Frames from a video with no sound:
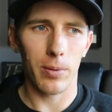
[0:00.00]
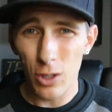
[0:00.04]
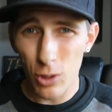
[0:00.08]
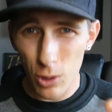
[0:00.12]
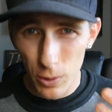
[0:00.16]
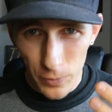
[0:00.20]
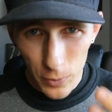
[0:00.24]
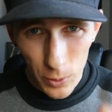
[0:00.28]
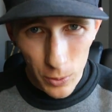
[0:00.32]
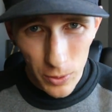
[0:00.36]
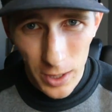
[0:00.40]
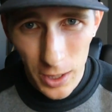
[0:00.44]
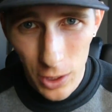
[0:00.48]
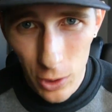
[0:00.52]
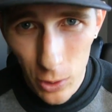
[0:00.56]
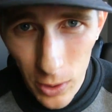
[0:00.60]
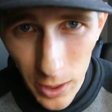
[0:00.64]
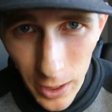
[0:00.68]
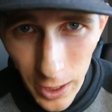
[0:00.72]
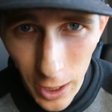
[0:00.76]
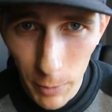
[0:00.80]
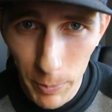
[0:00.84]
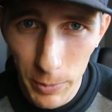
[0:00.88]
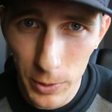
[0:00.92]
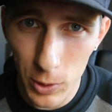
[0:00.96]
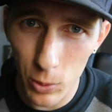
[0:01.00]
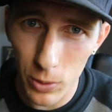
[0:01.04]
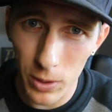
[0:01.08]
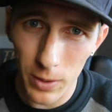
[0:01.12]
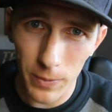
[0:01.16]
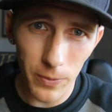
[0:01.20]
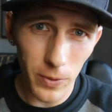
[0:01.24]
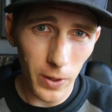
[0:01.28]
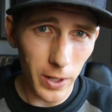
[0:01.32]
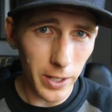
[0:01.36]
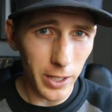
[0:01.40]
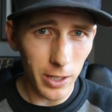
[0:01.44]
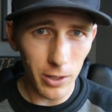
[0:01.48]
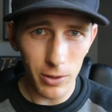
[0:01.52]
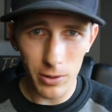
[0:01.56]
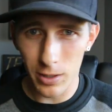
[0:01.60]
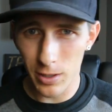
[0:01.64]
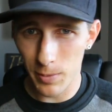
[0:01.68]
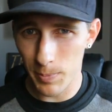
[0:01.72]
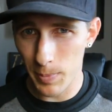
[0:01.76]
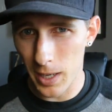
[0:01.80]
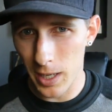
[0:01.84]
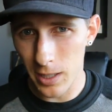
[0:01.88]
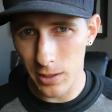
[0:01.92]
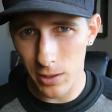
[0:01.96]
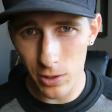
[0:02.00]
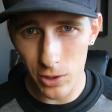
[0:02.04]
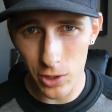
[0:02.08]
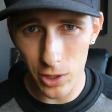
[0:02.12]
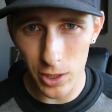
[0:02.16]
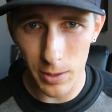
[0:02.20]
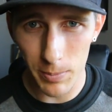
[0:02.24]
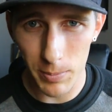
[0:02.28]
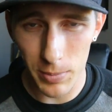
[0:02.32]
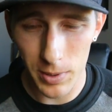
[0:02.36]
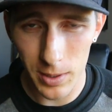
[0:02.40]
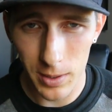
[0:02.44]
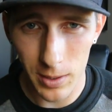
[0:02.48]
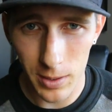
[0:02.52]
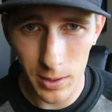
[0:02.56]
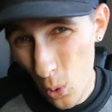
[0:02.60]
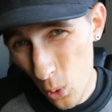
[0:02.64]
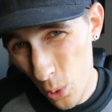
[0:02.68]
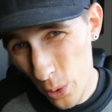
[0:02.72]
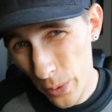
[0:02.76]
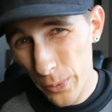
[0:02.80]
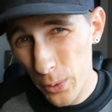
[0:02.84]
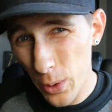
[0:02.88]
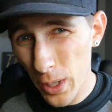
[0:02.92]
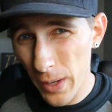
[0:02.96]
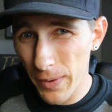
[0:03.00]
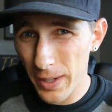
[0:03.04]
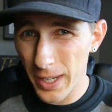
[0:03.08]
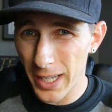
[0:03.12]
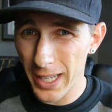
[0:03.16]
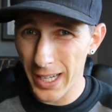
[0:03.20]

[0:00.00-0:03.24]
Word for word: So if you think you can help us with the funding or the sponsorships, or if you have a